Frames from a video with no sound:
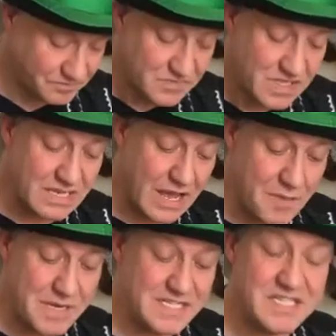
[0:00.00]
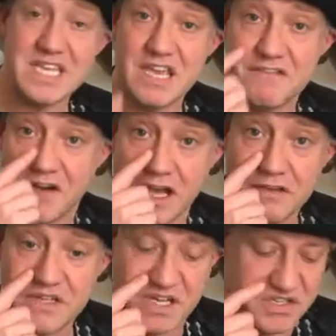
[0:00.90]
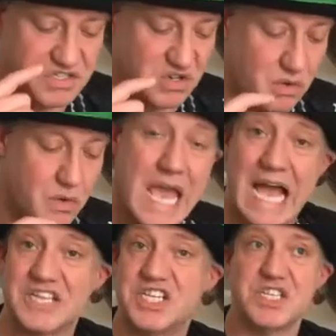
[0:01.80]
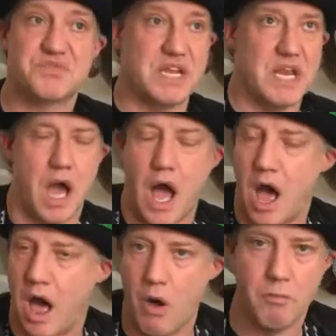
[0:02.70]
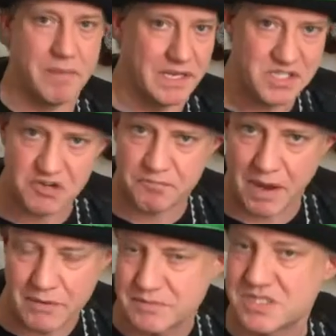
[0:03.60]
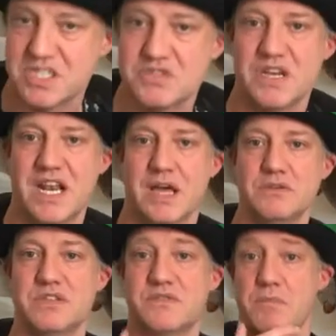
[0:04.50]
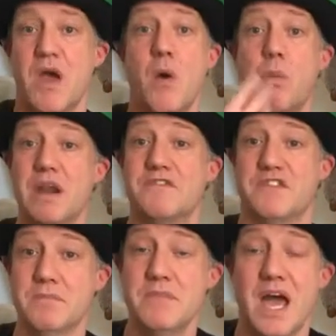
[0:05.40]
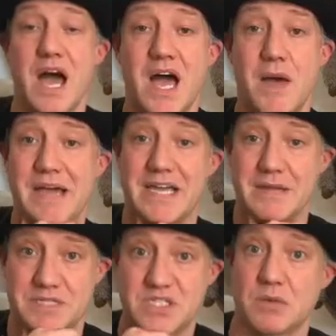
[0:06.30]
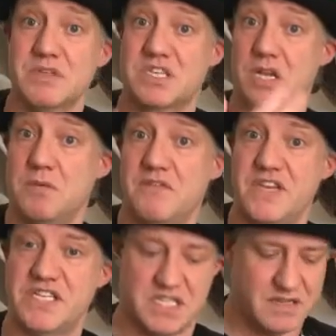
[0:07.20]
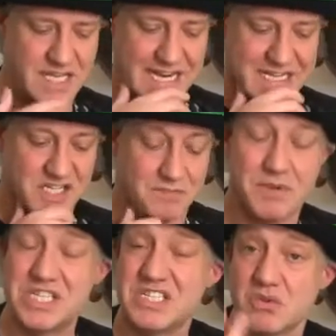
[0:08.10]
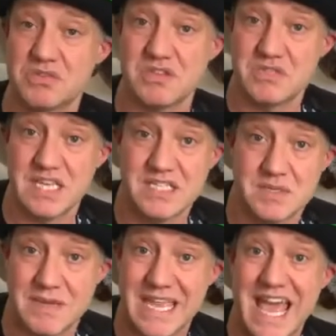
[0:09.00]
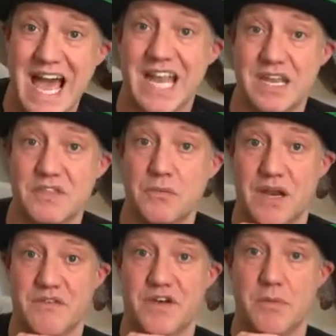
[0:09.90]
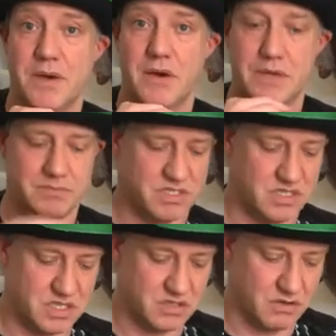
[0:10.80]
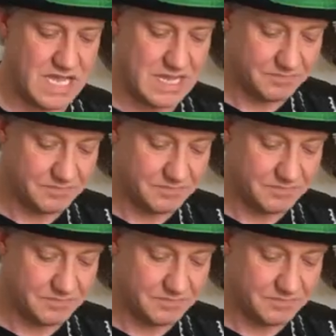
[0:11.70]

Now, Ebony's in year 5 in her school, and she's written a whole bunch of poems. She's written loads of them. One of them, about Captain Tom, is going to be featured in the collection, but she's also sent to me another one of her poems she's got here.